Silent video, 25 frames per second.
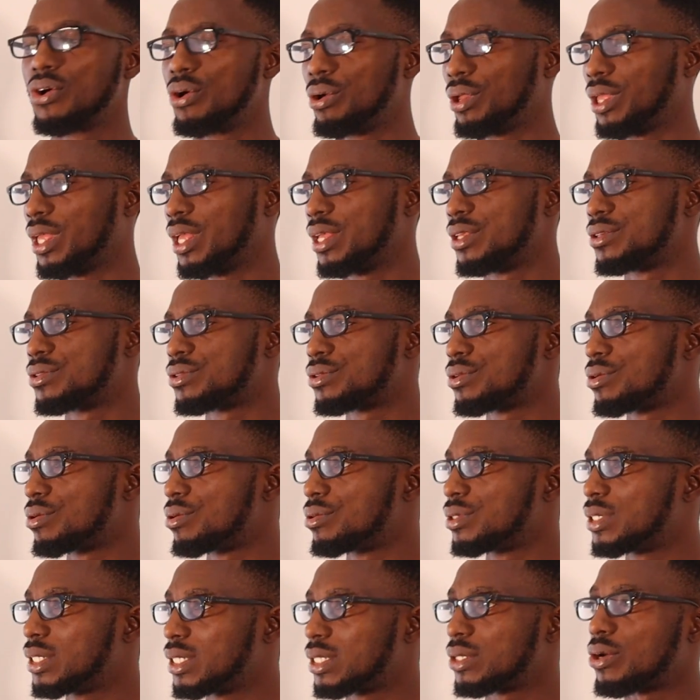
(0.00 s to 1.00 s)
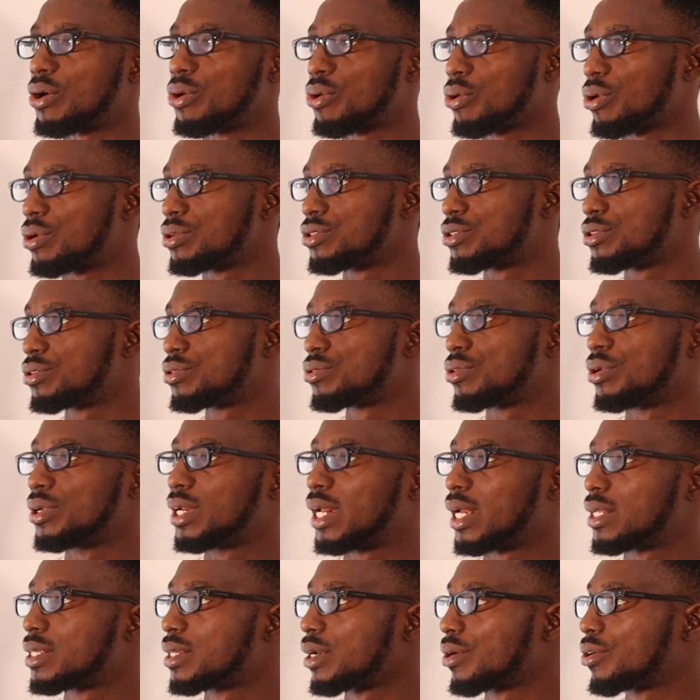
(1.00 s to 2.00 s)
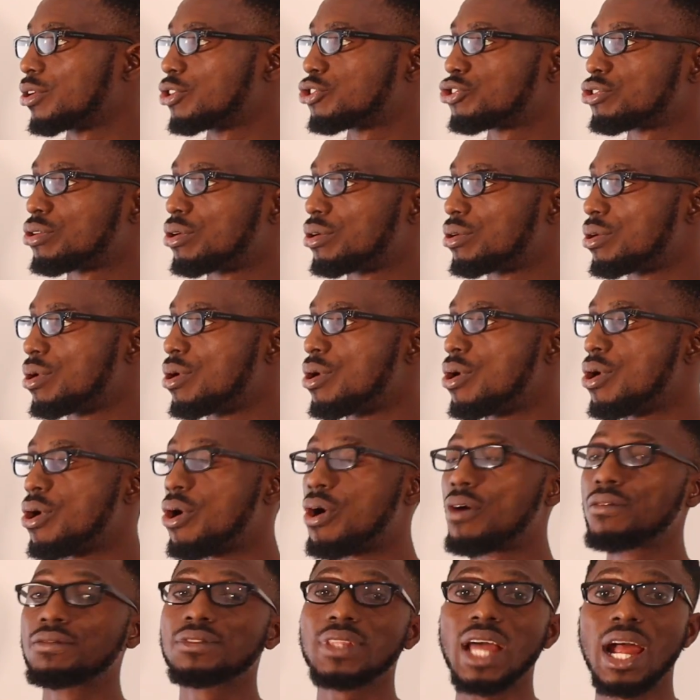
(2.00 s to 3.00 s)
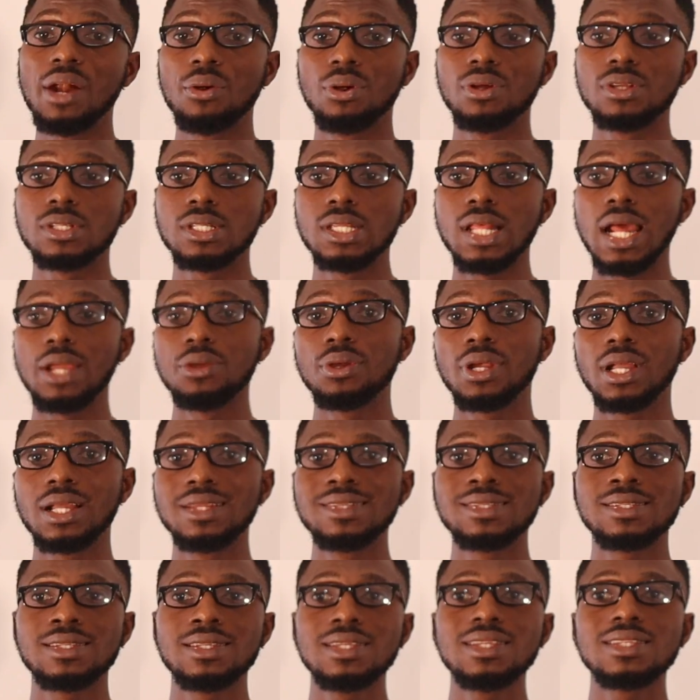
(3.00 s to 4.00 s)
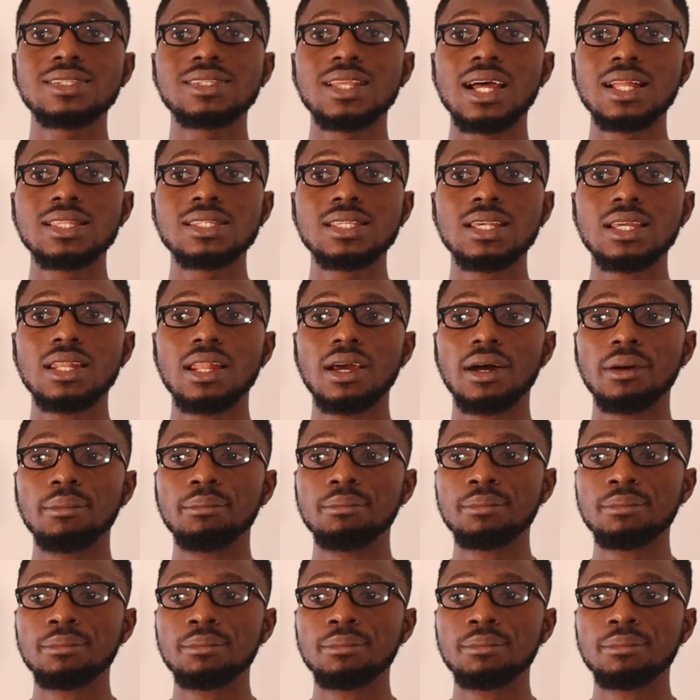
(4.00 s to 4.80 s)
Okay, so this occurs due to under secretion of thyroxine, and you can see certain